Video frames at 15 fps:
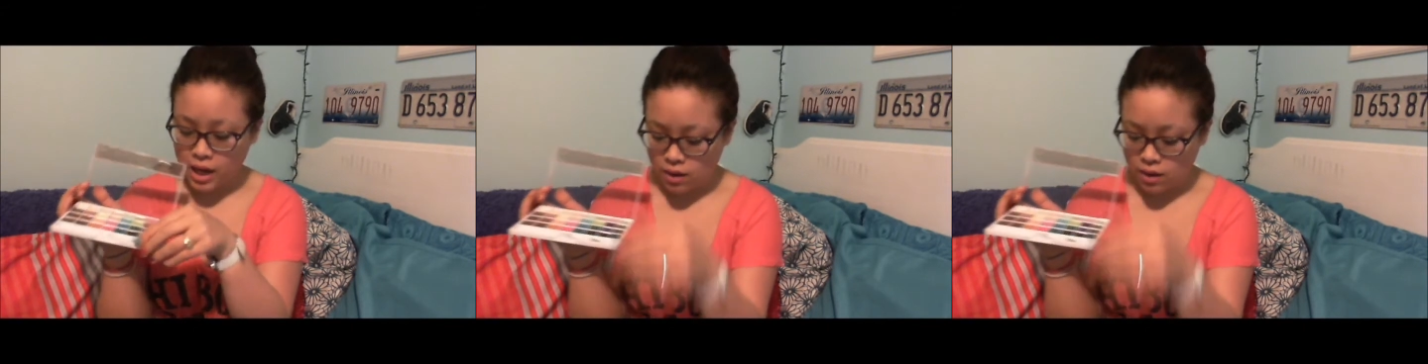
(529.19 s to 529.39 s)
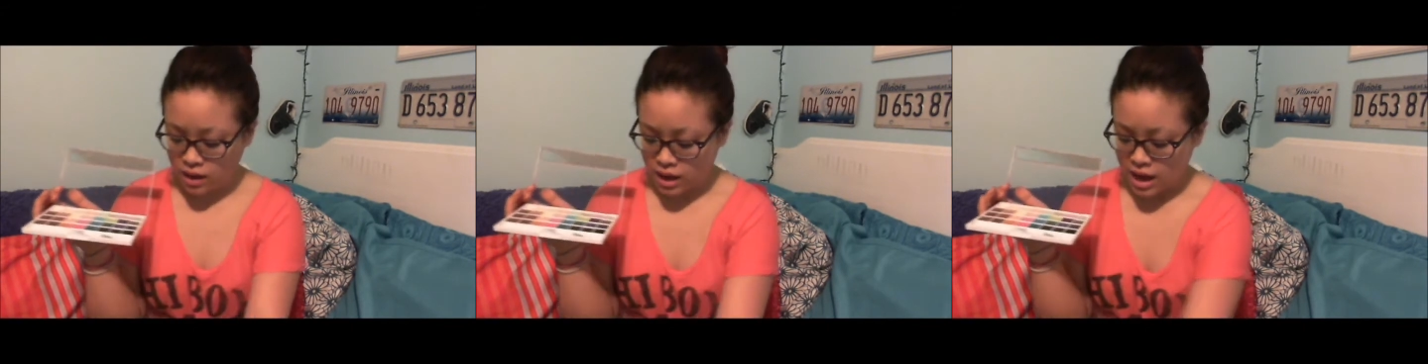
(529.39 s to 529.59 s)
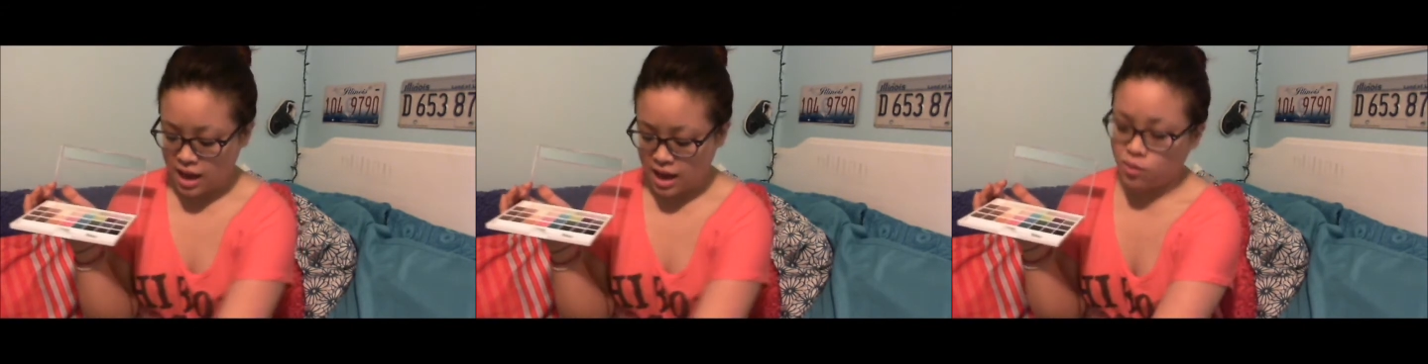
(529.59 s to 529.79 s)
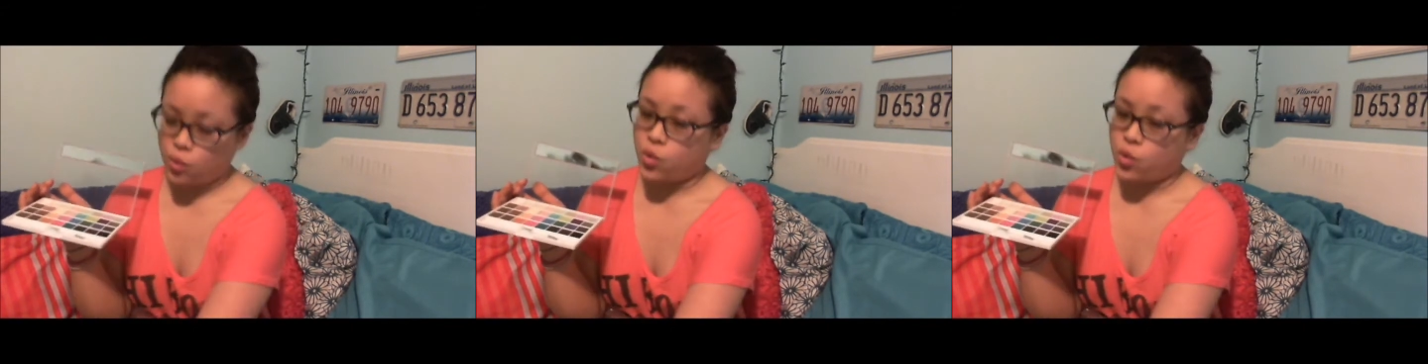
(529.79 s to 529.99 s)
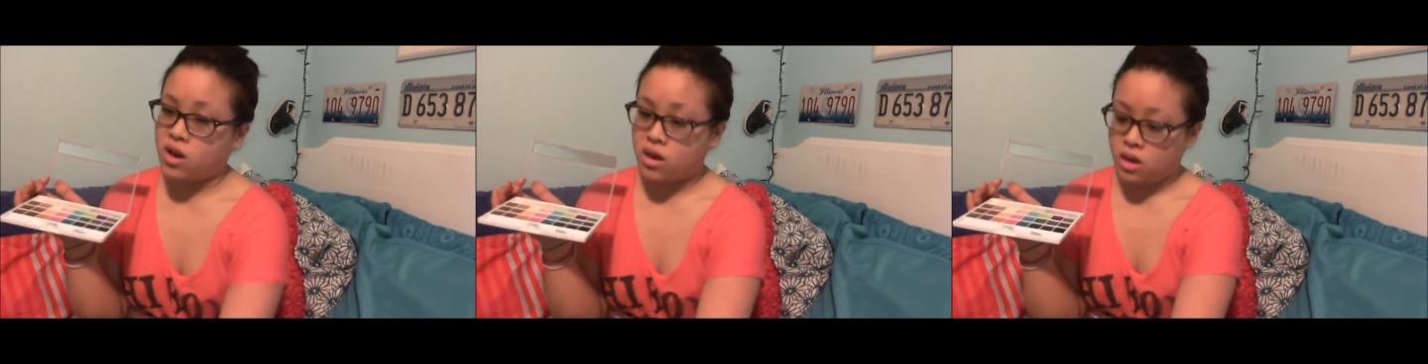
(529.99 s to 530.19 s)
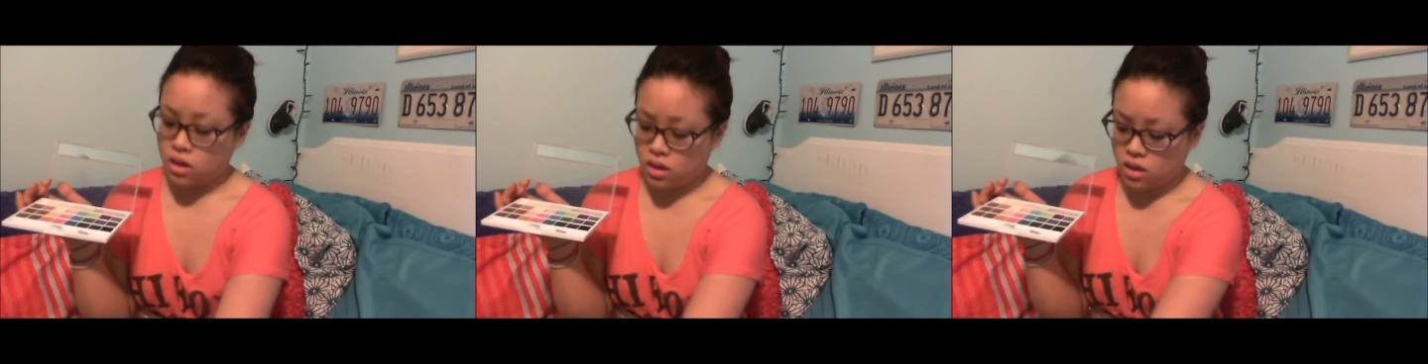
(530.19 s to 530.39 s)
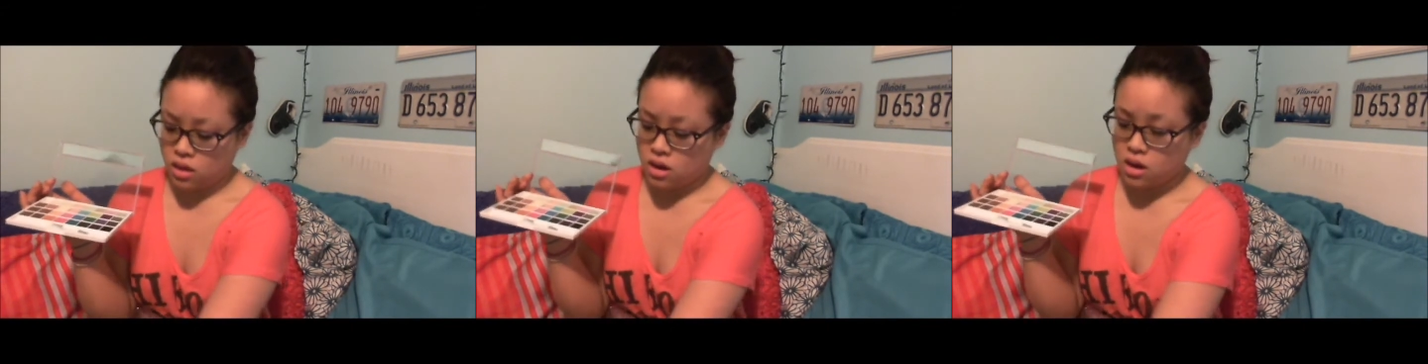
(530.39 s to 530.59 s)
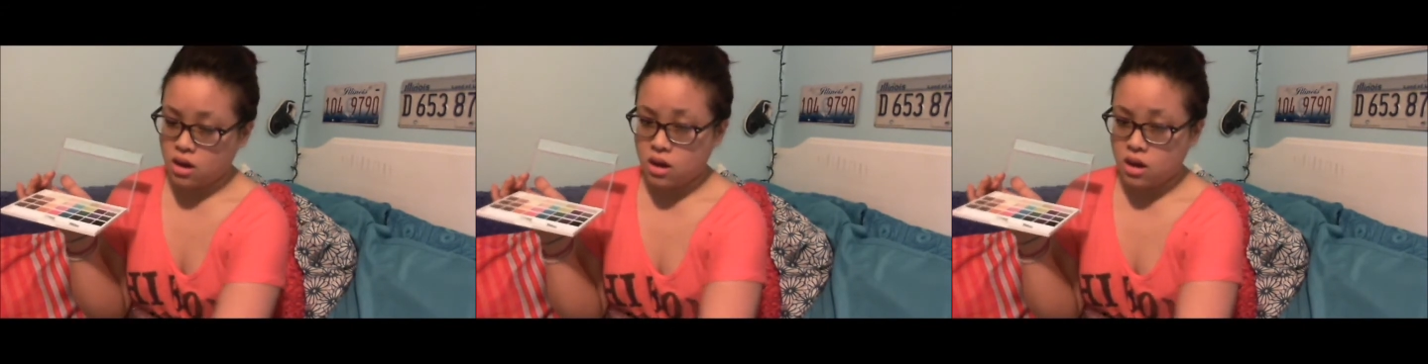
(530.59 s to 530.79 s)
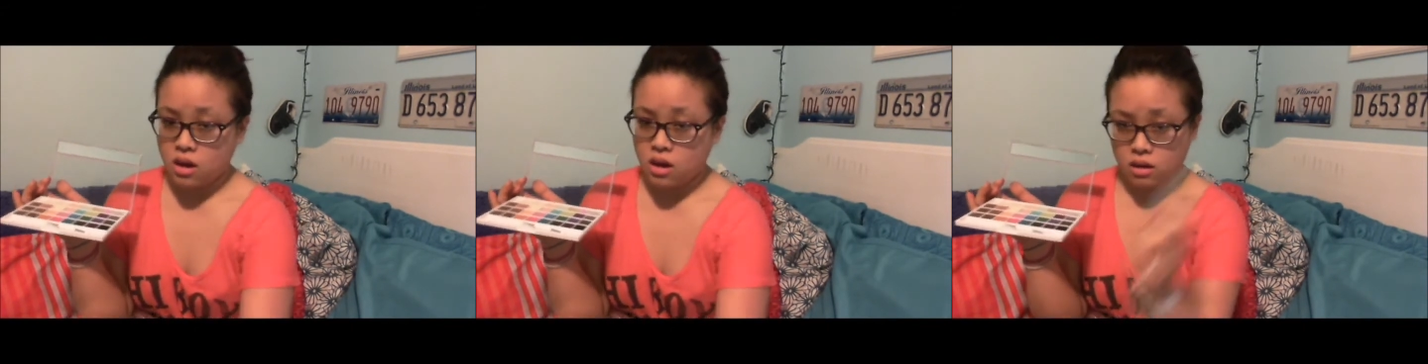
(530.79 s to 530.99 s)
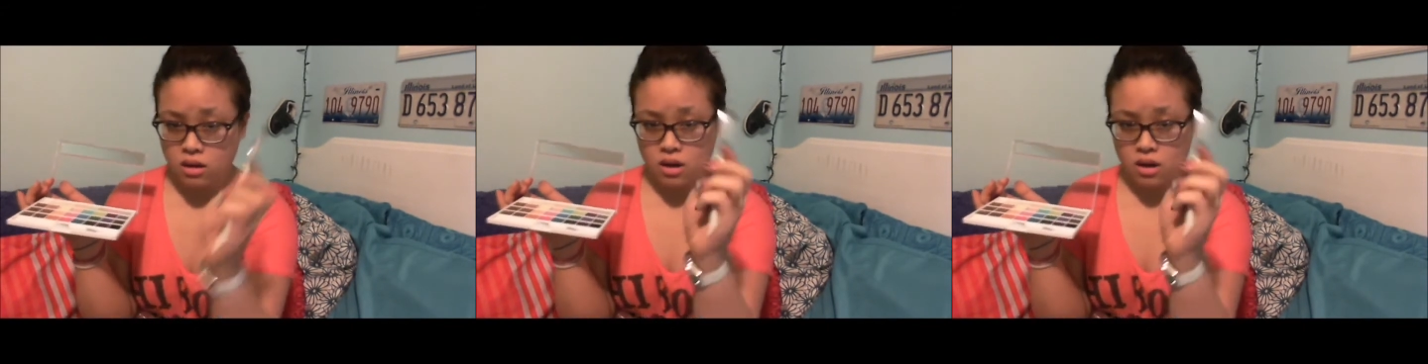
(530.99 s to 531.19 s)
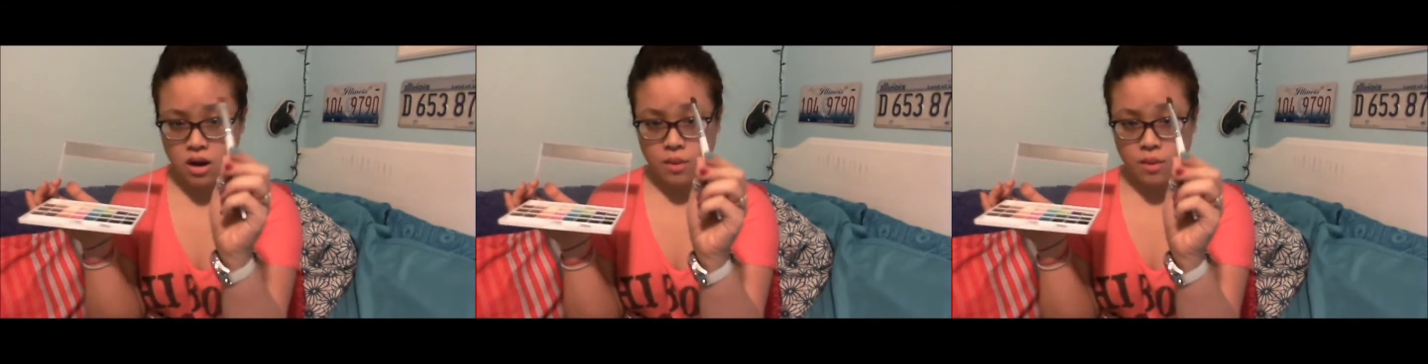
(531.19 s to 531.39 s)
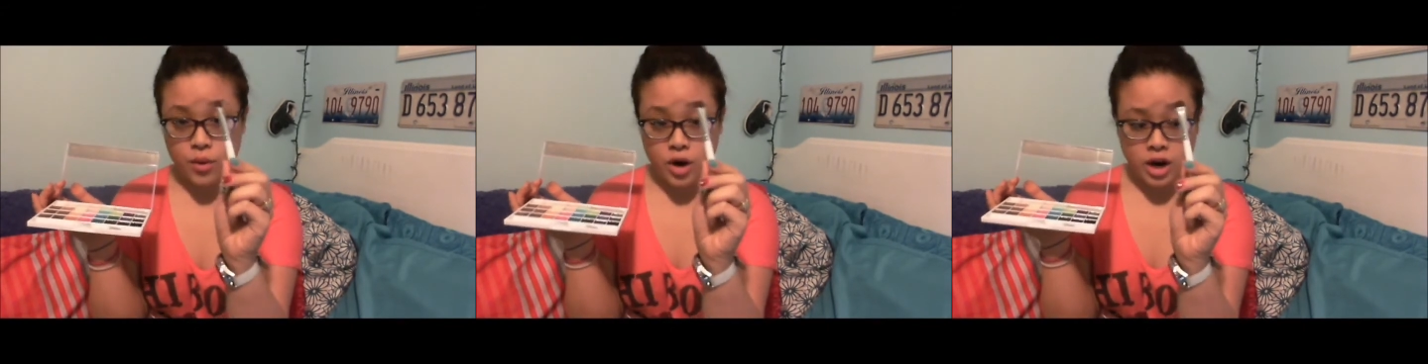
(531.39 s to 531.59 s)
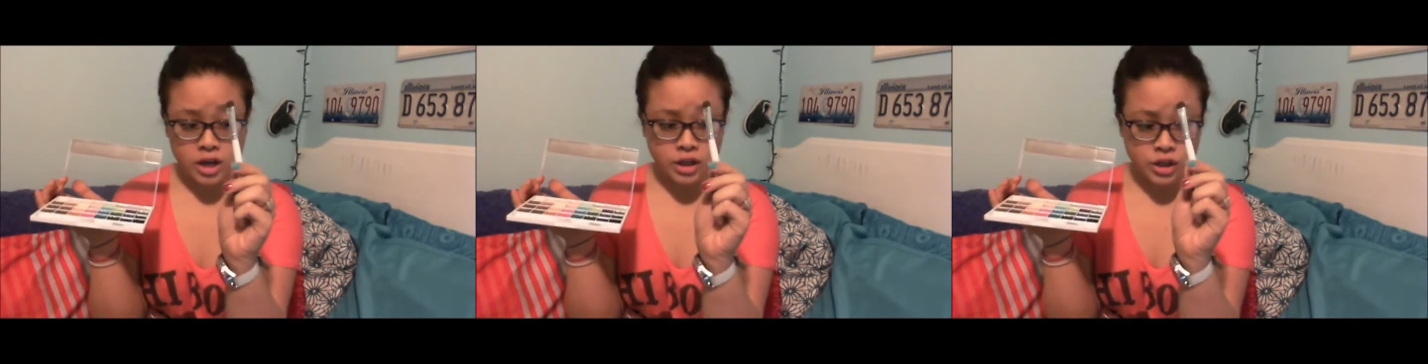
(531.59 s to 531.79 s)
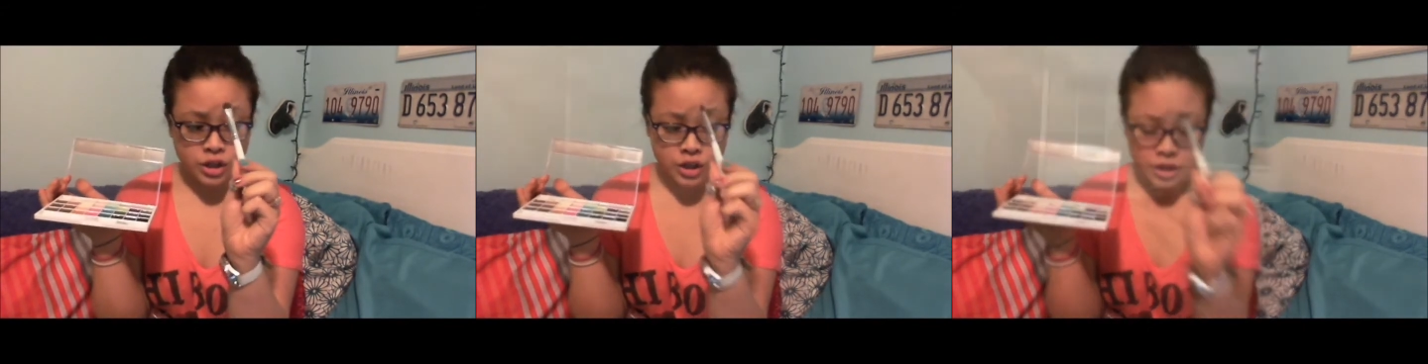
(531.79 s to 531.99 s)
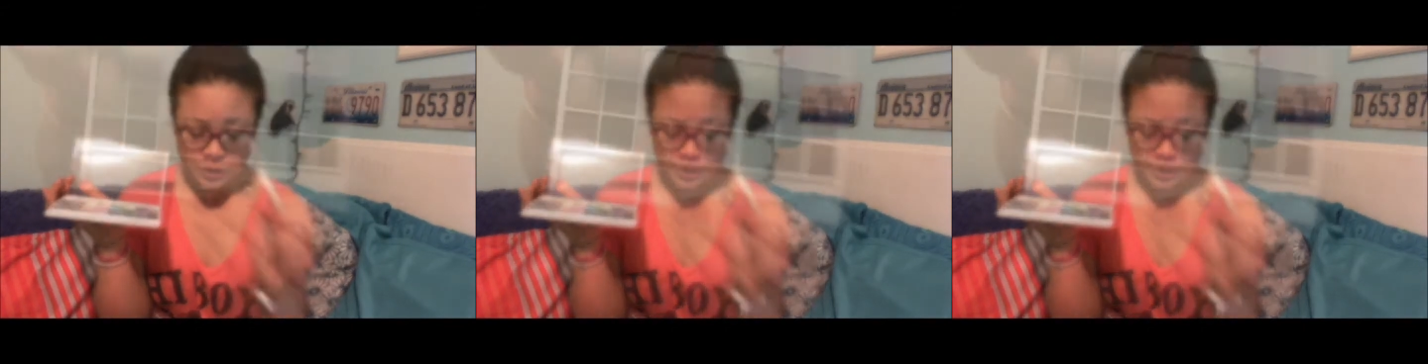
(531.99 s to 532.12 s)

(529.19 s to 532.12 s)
it came with a brush.